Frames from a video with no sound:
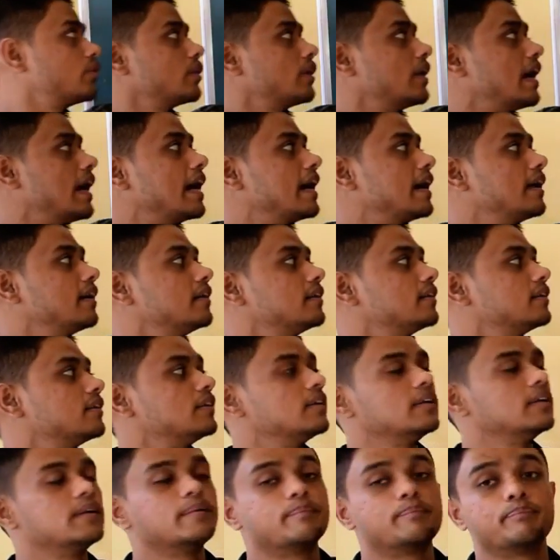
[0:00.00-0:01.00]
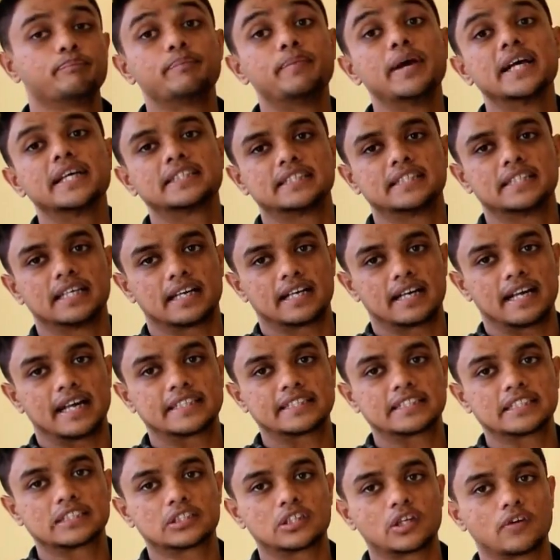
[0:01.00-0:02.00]
to add base here,
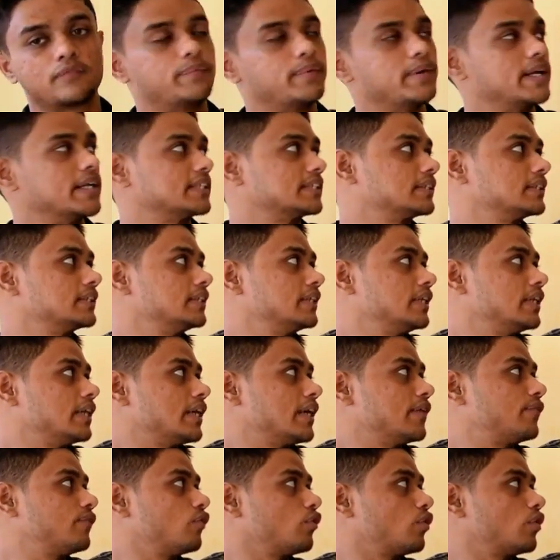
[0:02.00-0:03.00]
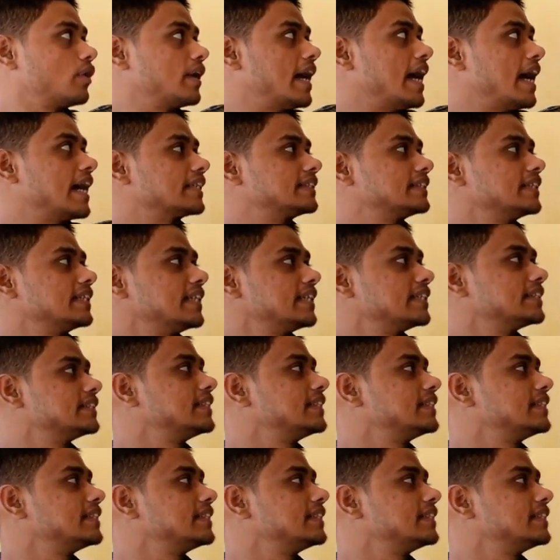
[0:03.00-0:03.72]
excess of base. If only acid is